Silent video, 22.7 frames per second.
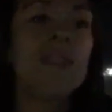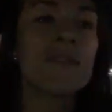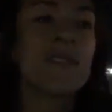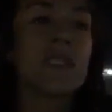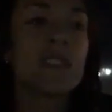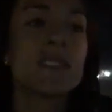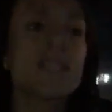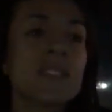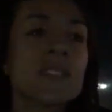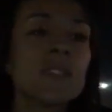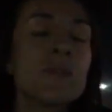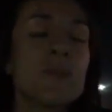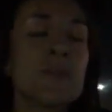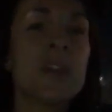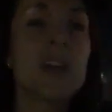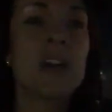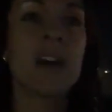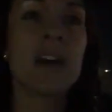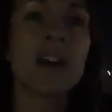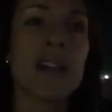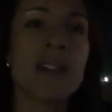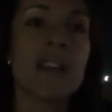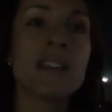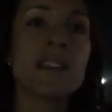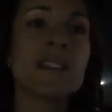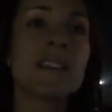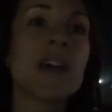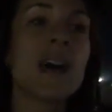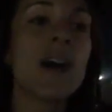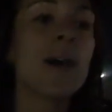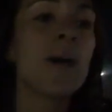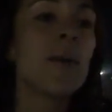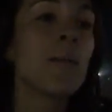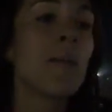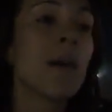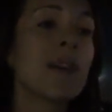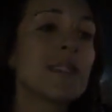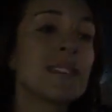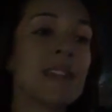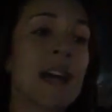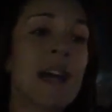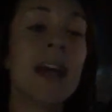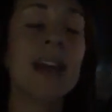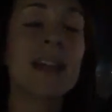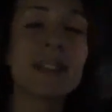This is because my
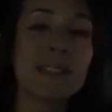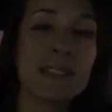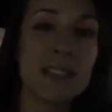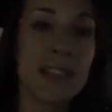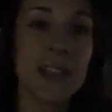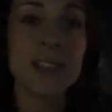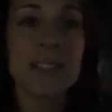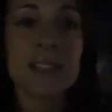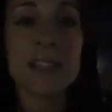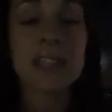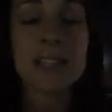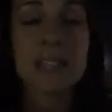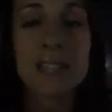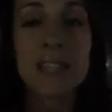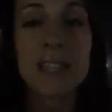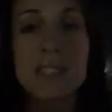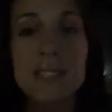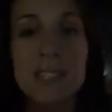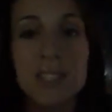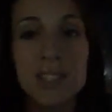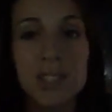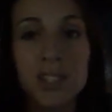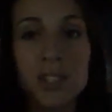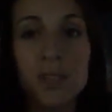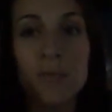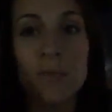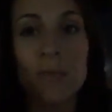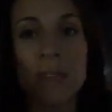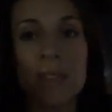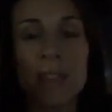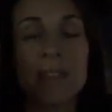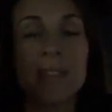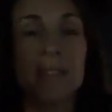diet is not as clean as it should be.